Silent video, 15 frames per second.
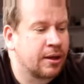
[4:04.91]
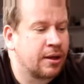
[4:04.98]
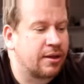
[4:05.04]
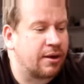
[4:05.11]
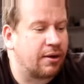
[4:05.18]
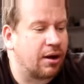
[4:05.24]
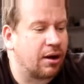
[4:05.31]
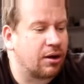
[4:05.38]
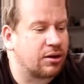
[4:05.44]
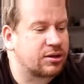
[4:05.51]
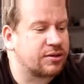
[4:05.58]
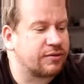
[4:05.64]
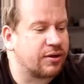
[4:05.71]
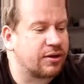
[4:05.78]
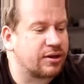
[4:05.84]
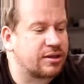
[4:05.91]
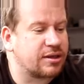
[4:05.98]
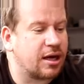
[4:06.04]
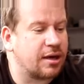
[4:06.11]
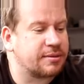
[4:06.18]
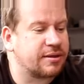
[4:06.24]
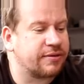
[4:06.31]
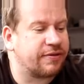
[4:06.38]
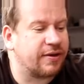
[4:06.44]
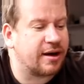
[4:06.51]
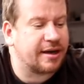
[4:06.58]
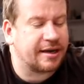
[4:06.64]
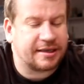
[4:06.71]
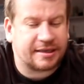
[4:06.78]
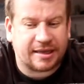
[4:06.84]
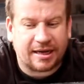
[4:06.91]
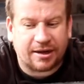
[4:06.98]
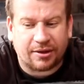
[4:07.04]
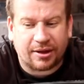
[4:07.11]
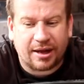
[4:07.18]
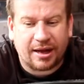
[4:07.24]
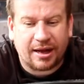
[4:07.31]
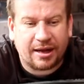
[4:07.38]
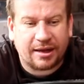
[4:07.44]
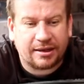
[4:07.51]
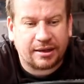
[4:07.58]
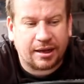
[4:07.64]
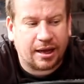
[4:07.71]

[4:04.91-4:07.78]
there are lots of other types of finings out there.